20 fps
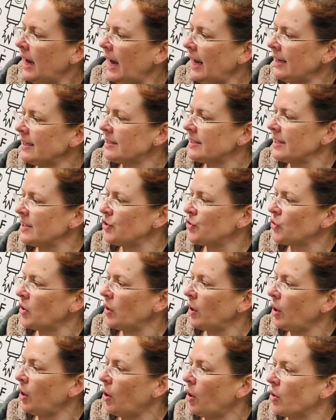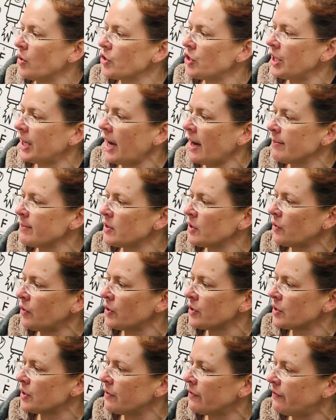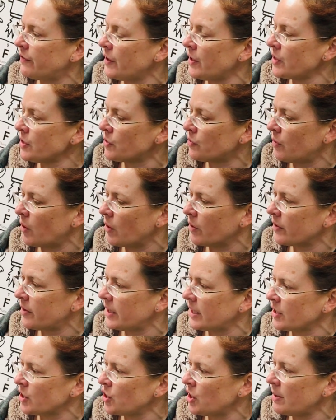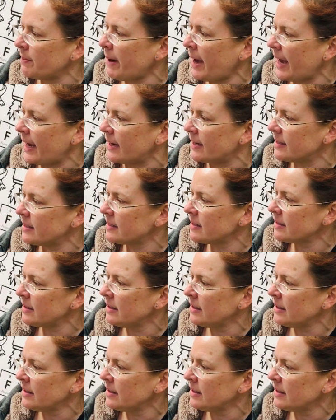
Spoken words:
As they stroll along, she comes across the first wrong thing she made.